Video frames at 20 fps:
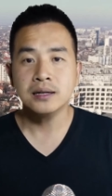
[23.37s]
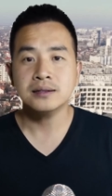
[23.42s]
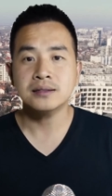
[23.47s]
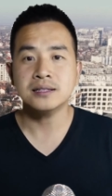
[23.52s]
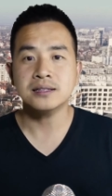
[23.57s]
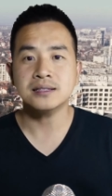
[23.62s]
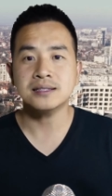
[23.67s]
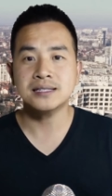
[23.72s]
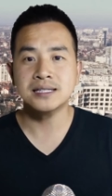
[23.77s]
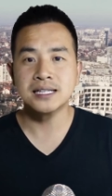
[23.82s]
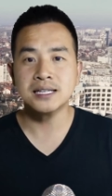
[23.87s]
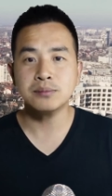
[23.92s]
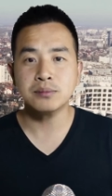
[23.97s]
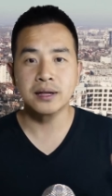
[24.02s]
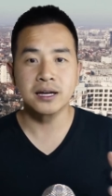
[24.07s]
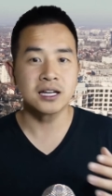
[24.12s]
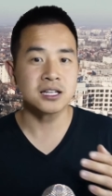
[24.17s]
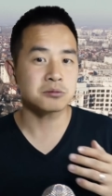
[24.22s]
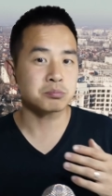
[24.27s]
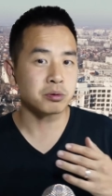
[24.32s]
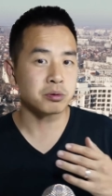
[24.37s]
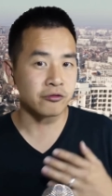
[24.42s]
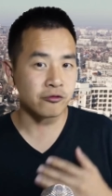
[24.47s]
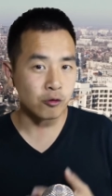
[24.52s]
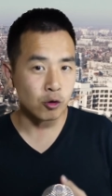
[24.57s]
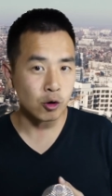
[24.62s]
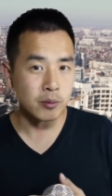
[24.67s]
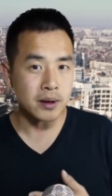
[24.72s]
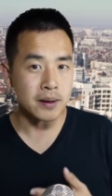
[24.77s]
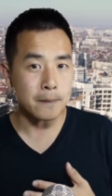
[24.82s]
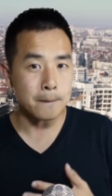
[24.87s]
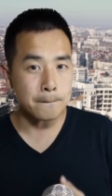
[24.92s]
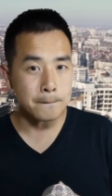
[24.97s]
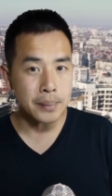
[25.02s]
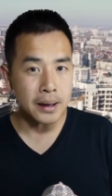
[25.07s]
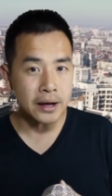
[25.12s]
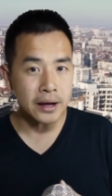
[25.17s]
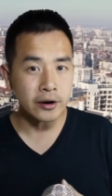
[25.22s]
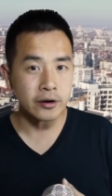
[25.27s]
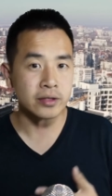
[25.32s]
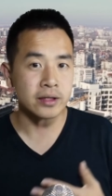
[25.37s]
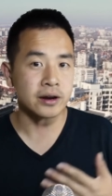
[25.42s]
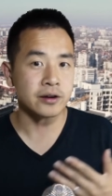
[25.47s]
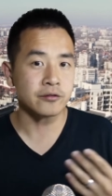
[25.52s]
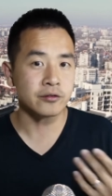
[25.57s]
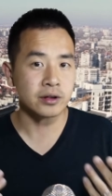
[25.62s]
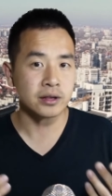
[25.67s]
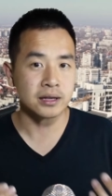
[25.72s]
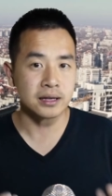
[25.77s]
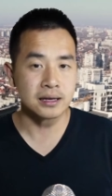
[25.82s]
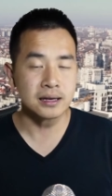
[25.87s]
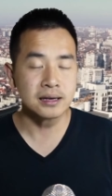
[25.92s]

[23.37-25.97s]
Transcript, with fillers: to seem like it's performing better than it really